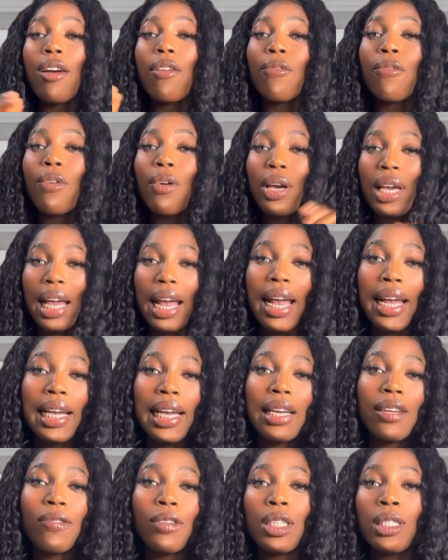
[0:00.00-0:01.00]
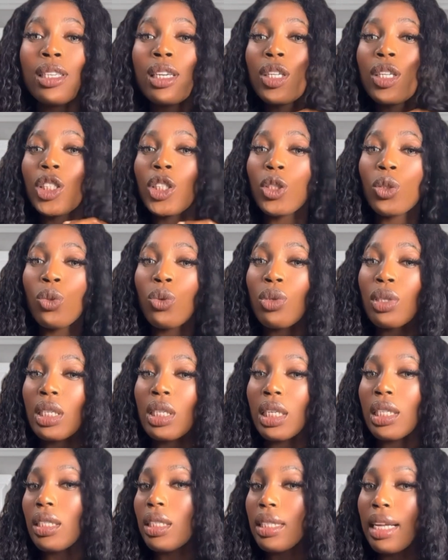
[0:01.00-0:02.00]
For caregiving, you don't
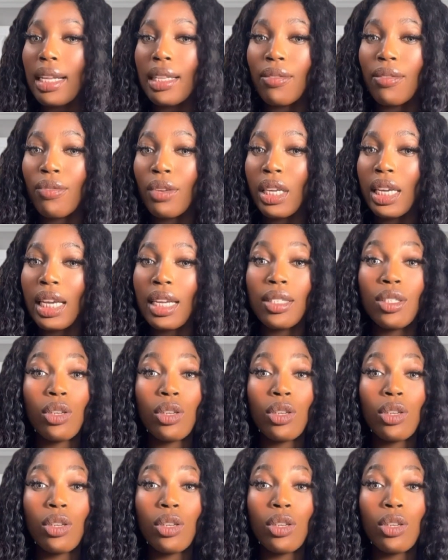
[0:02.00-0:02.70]
need a certificate.